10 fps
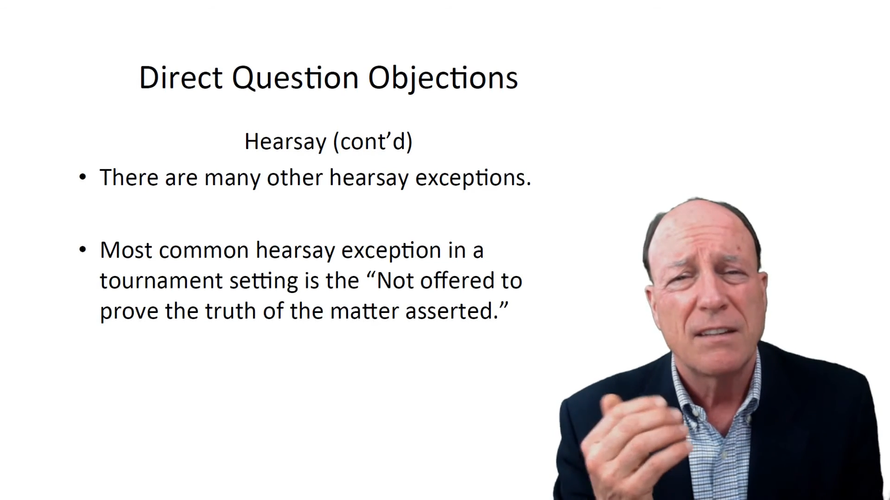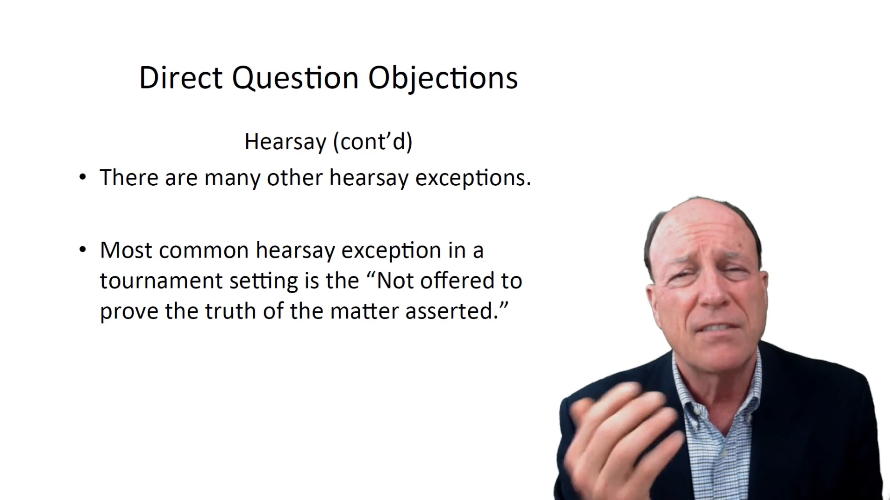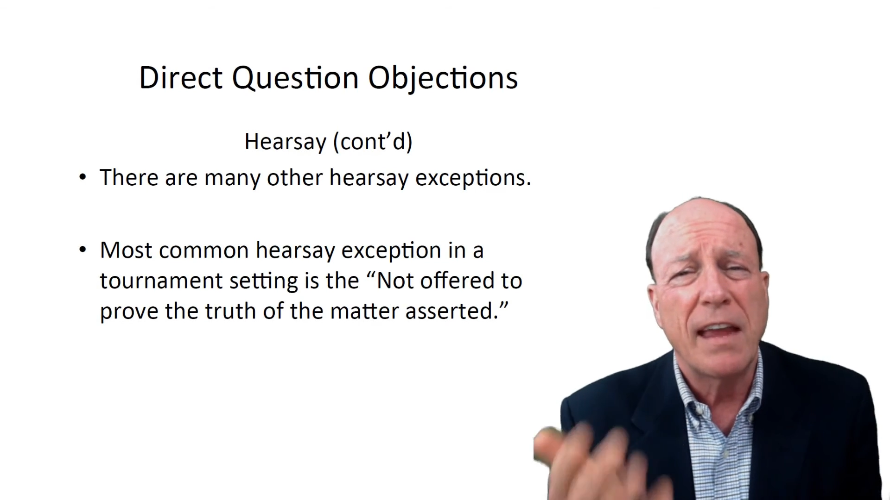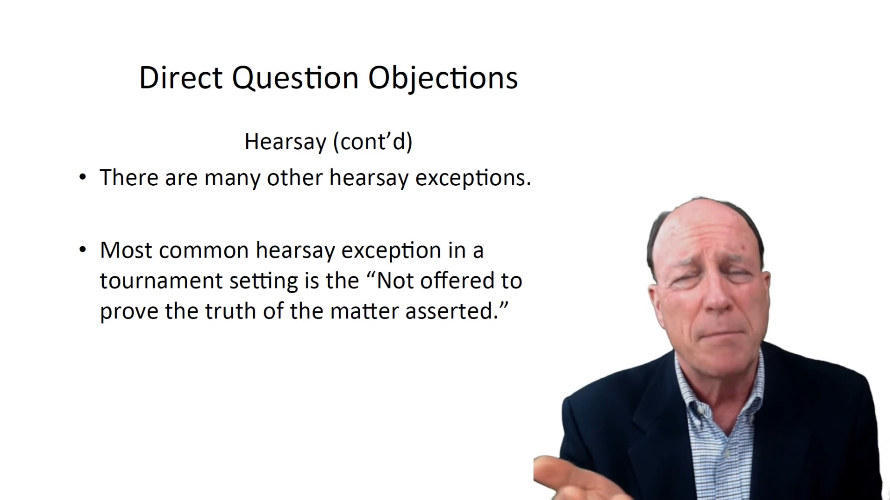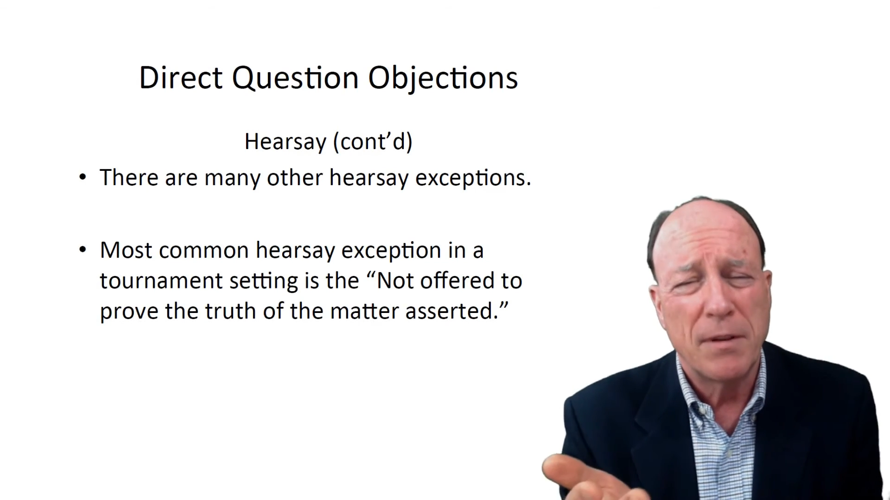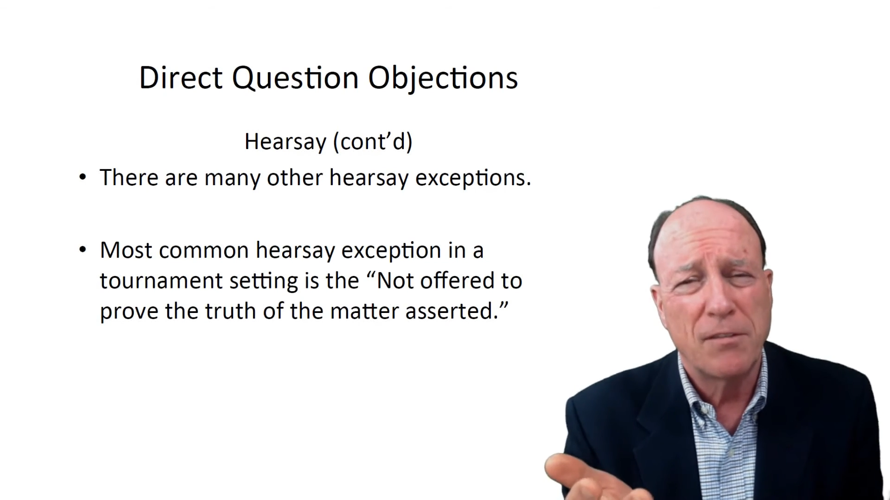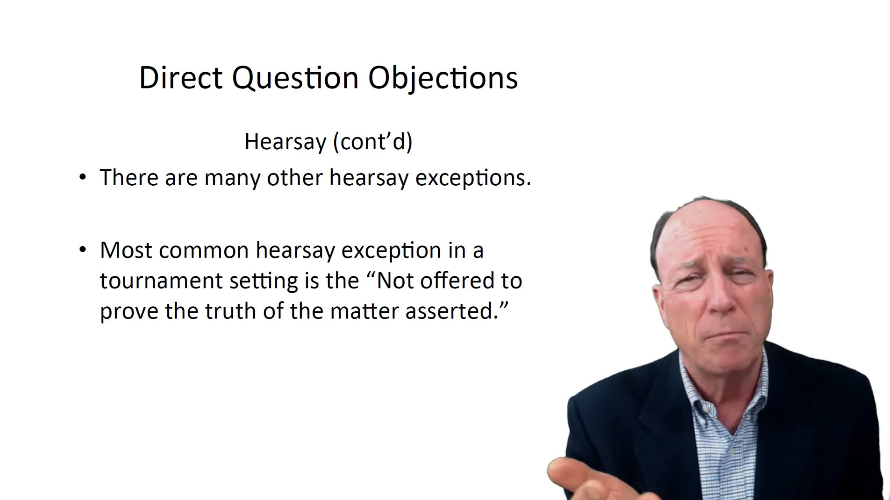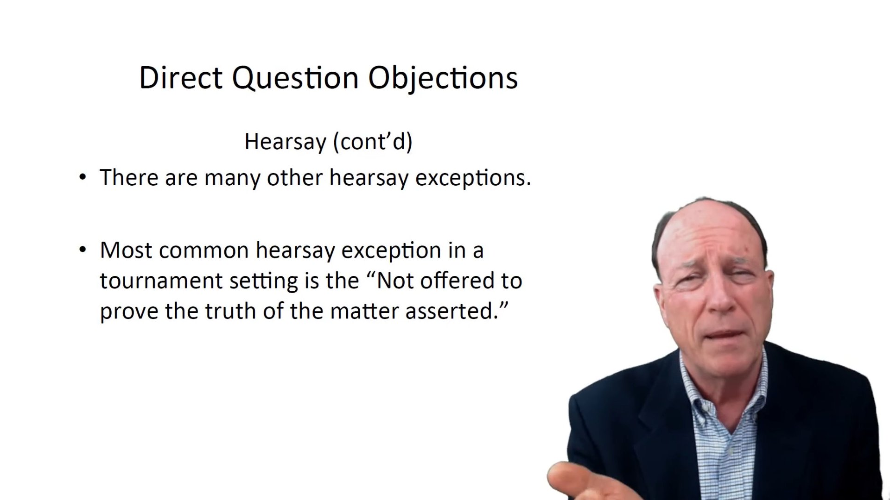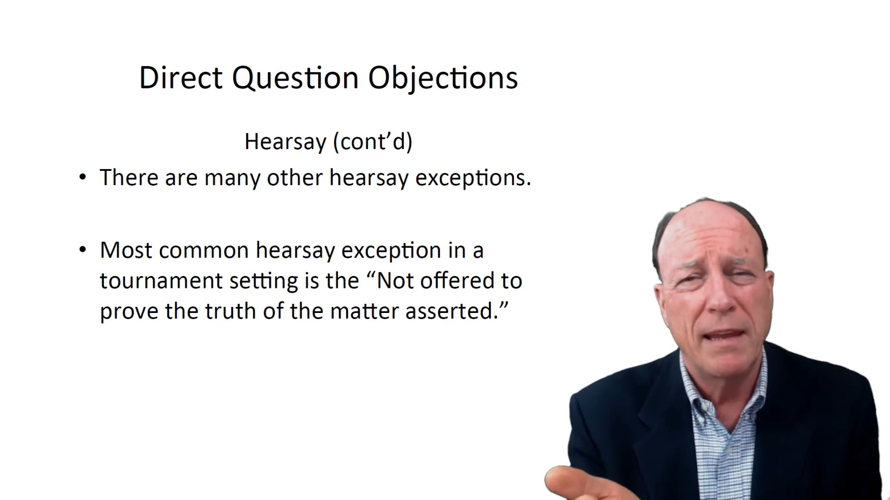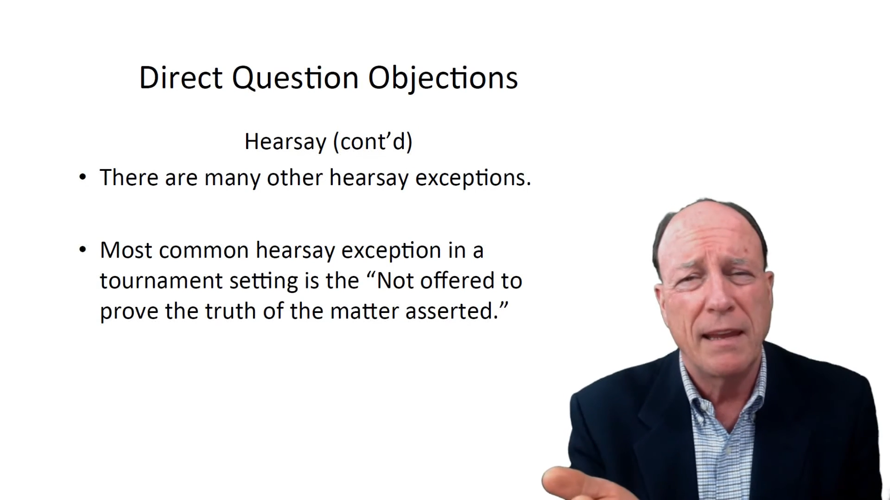statements
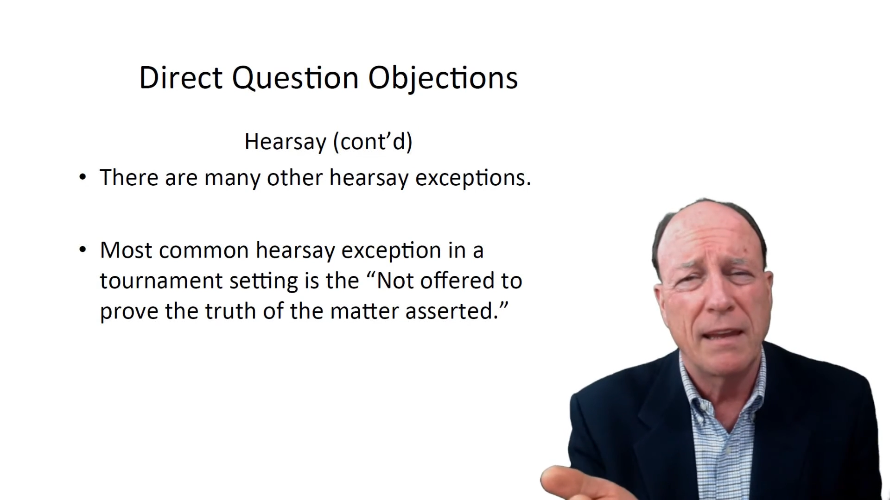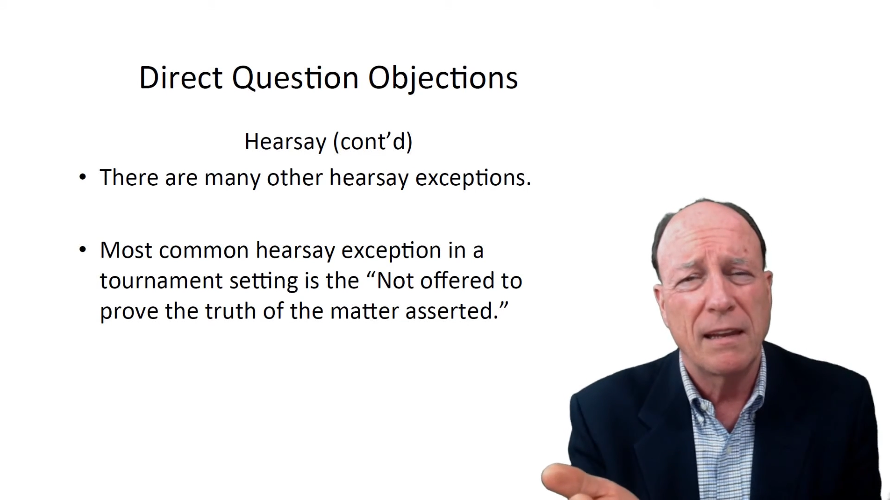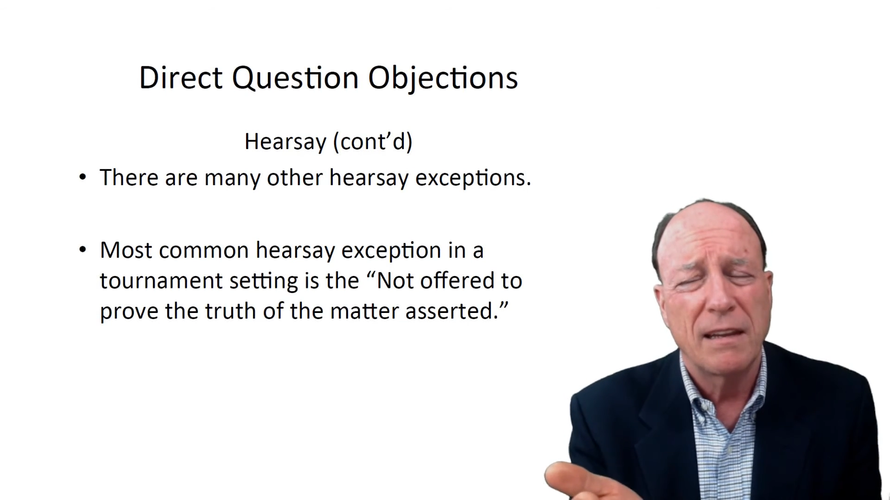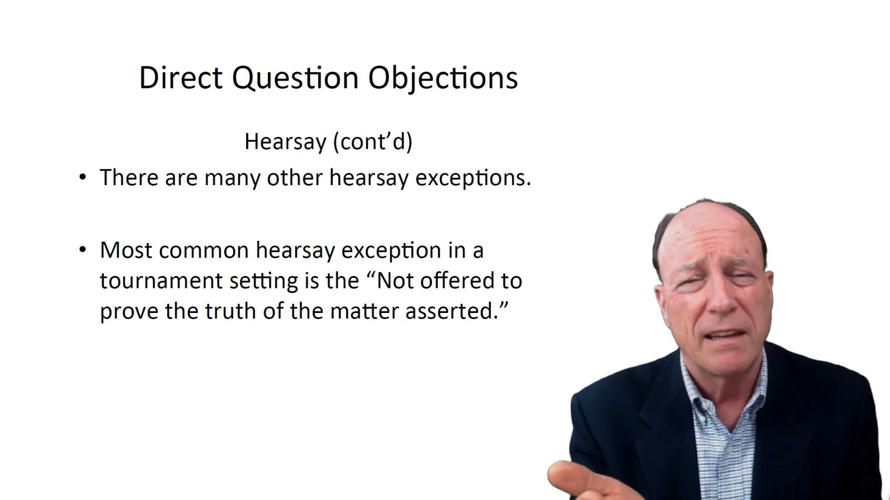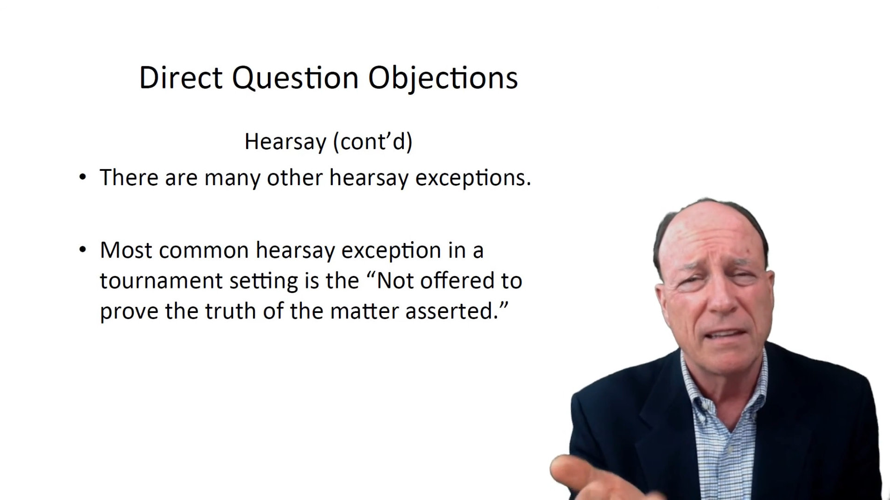being